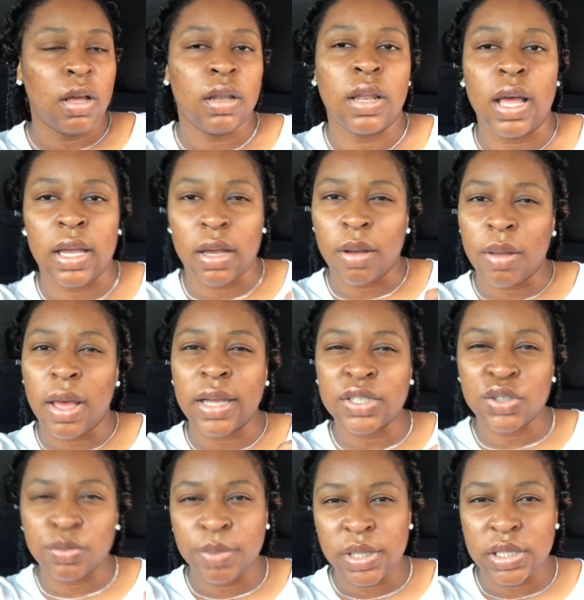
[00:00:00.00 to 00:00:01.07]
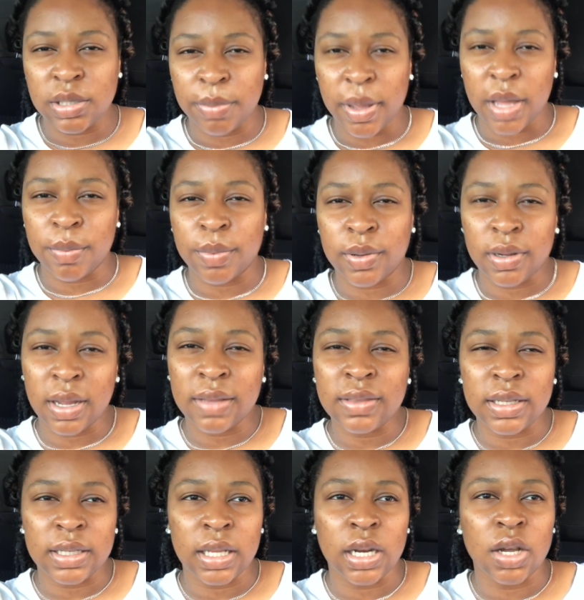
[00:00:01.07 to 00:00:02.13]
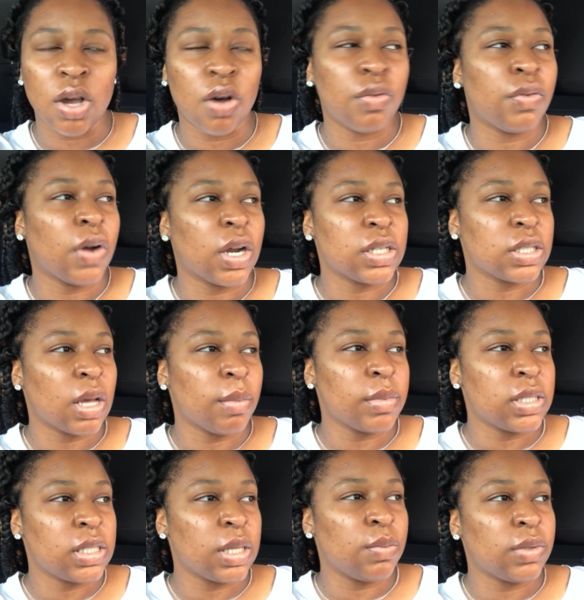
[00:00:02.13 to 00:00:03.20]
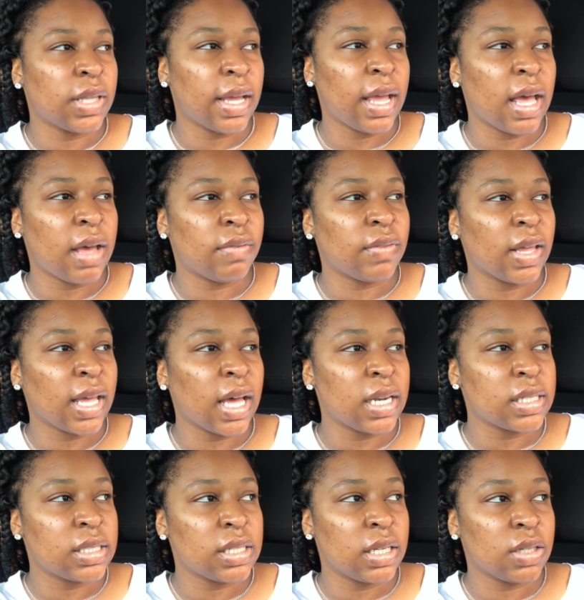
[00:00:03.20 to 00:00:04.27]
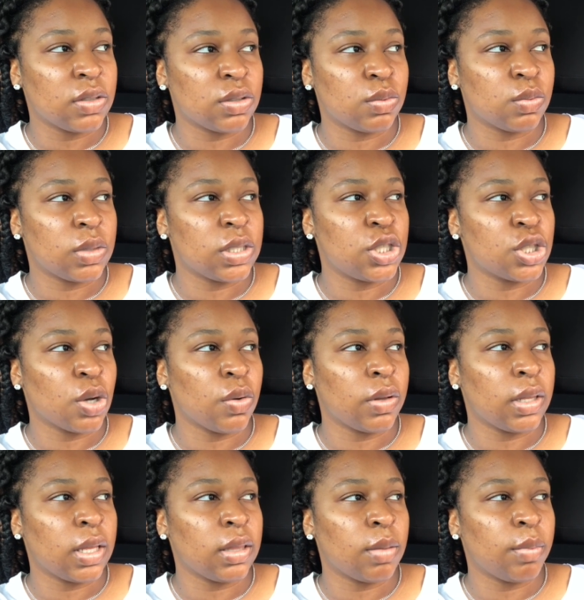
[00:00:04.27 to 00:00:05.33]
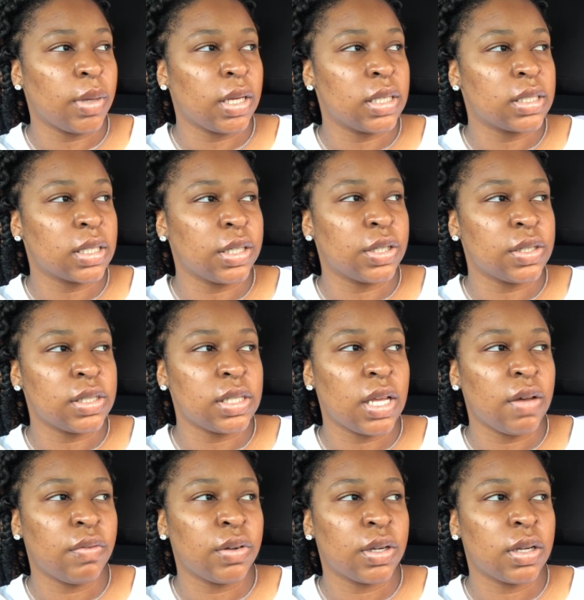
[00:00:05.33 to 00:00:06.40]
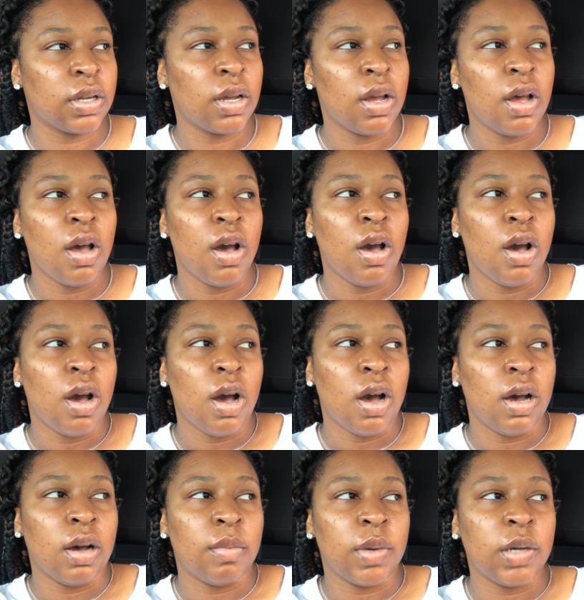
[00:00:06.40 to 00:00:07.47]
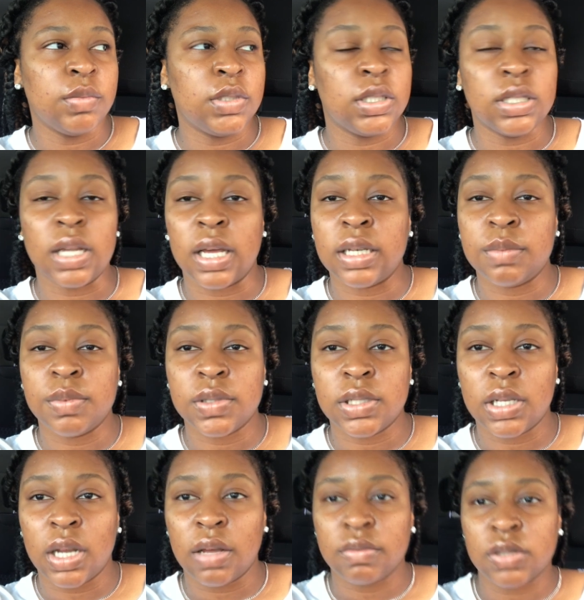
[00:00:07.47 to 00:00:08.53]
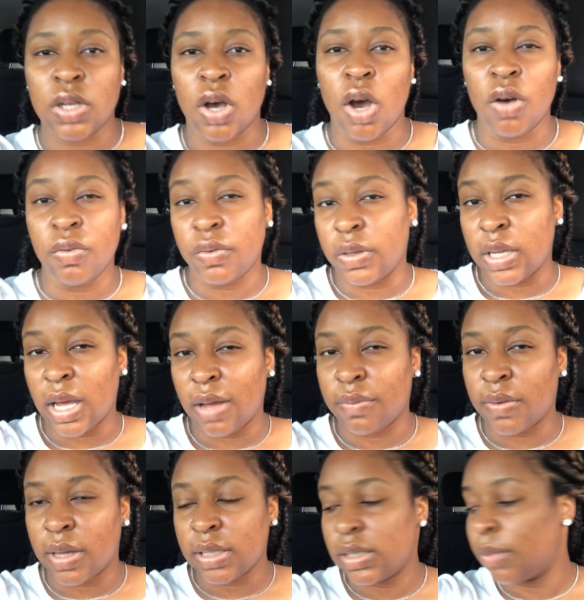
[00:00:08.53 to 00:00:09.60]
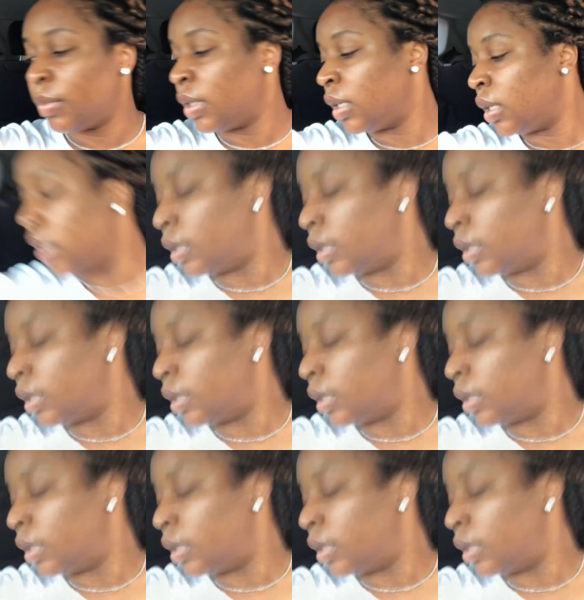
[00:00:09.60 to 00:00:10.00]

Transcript: like an actual piece of paper. I think that'll go far. So I'm gonna see what they have. They got a sale. It's showing that the biggest clearance ever, up to 90% off. So hopefully I'll find something in